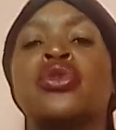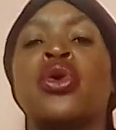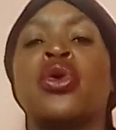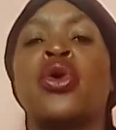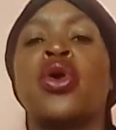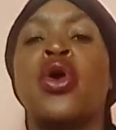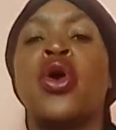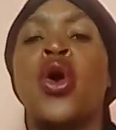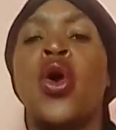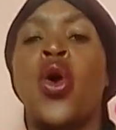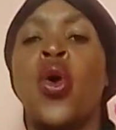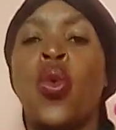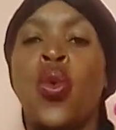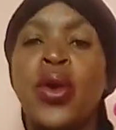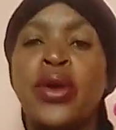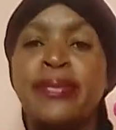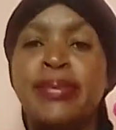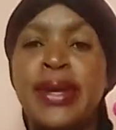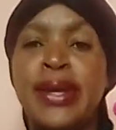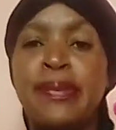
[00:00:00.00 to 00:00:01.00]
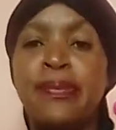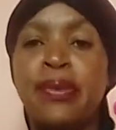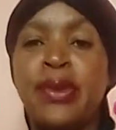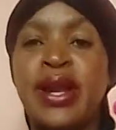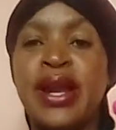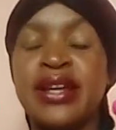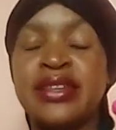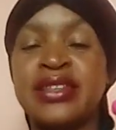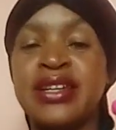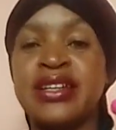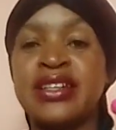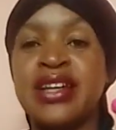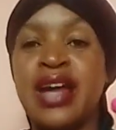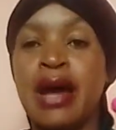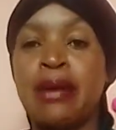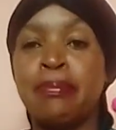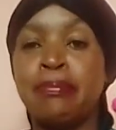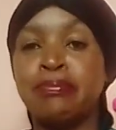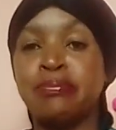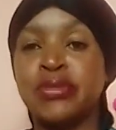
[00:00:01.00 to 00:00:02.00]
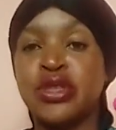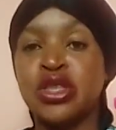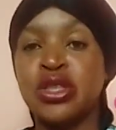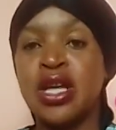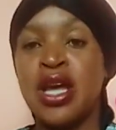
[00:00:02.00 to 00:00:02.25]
So when people like that come